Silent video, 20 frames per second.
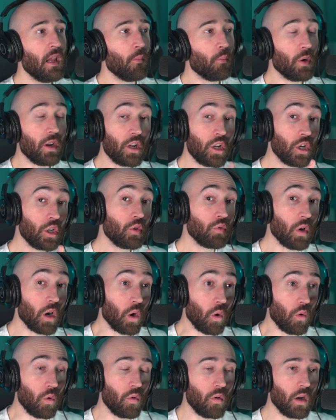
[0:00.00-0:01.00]
But it could
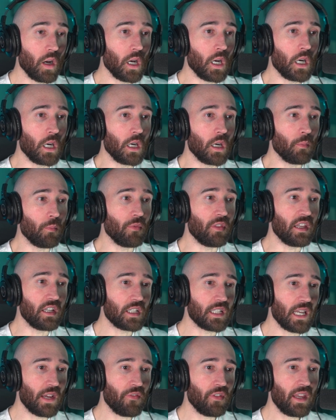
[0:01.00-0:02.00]
grow. Um,
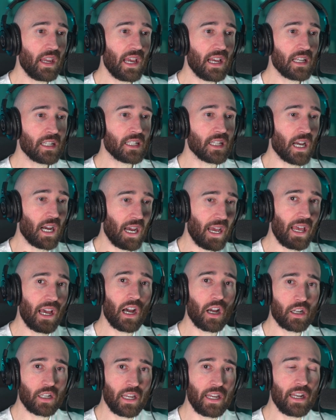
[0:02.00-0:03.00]
this definitely has a high
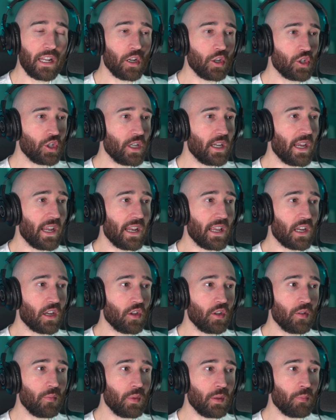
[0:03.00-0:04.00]
octane energy, and it
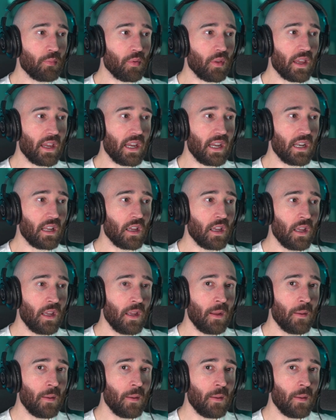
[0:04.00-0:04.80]
could be played